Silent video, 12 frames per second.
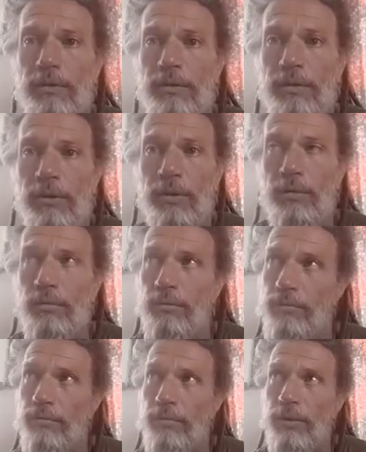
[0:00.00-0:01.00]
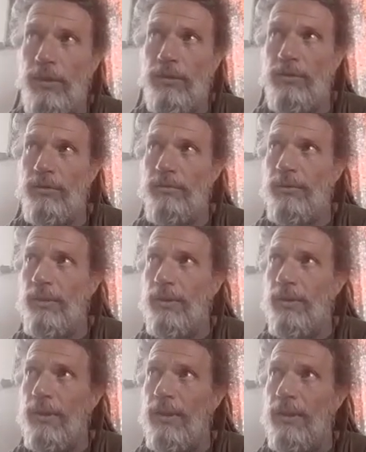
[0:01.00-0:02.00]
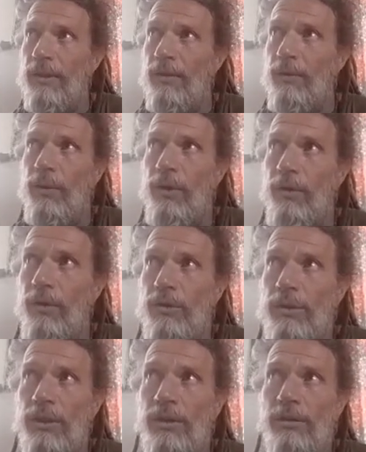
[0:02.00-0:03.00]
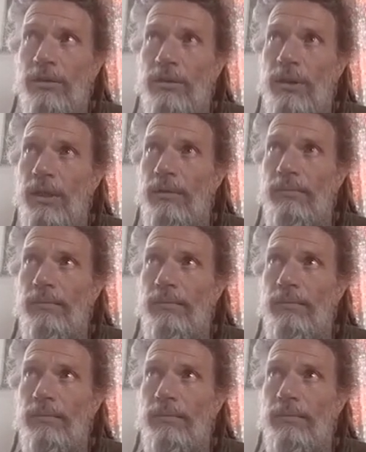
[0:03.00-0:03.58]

you know, it's one of those things that